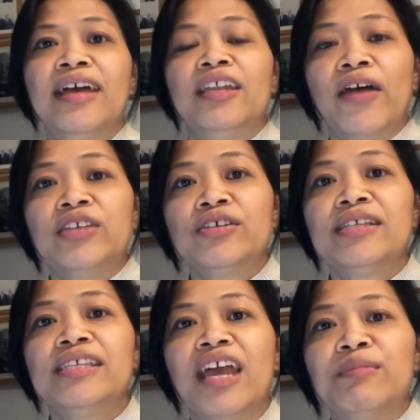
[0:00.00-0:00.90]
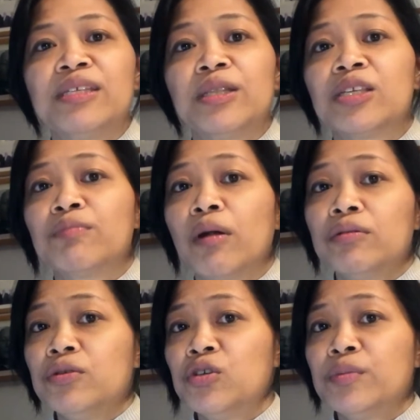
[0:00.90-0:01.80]
Now, as you can see, I'm still a small
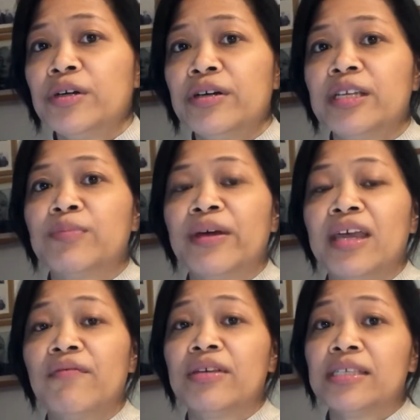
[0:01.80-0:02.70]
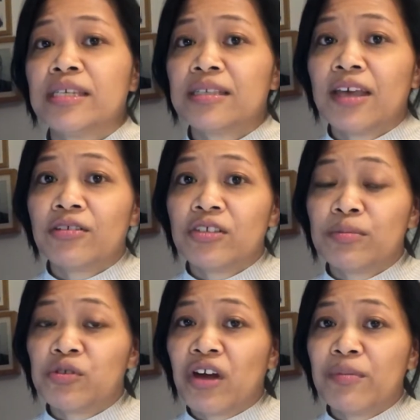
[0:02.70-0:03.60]
YouTuber. Despite having 6,000
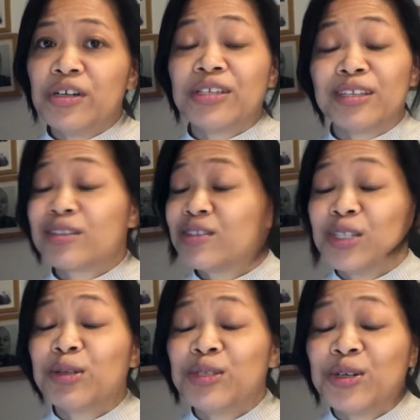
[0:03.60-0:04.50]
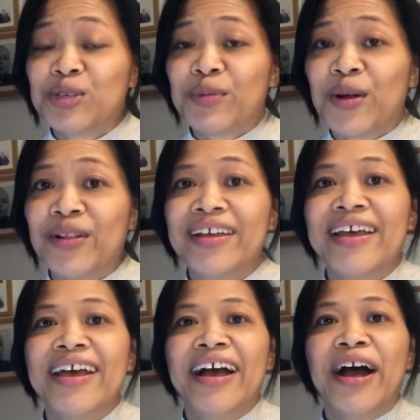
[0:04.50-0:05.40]
subscribers, that's still considered small.
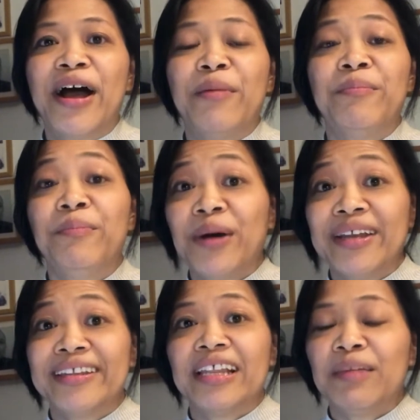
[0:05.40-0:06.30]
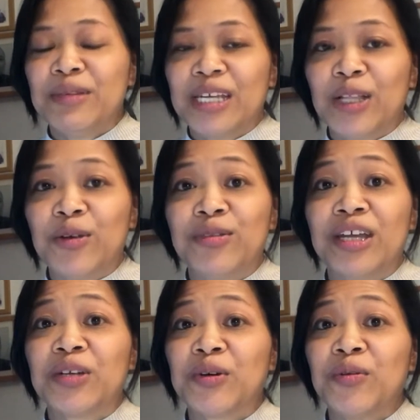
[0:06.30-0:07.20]
But let me tell you,
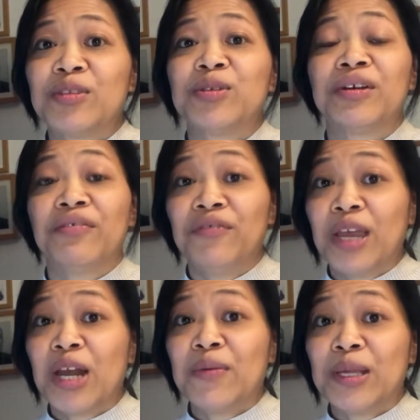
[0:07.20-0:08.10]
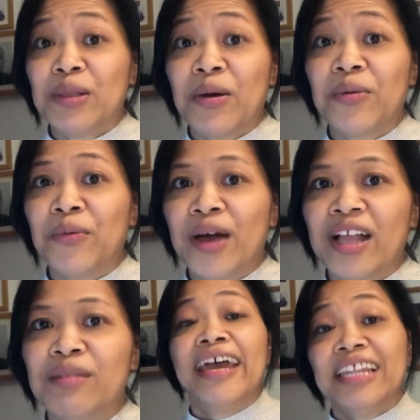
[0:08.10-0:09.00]
that growth took a very long
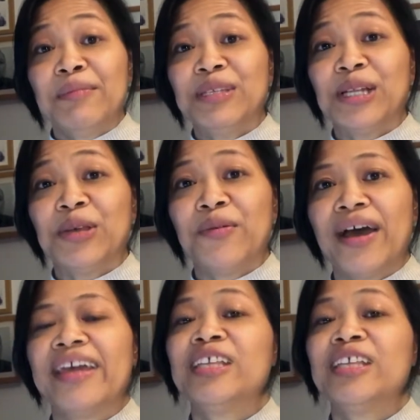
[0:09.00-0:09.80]
while. And let me tell you why.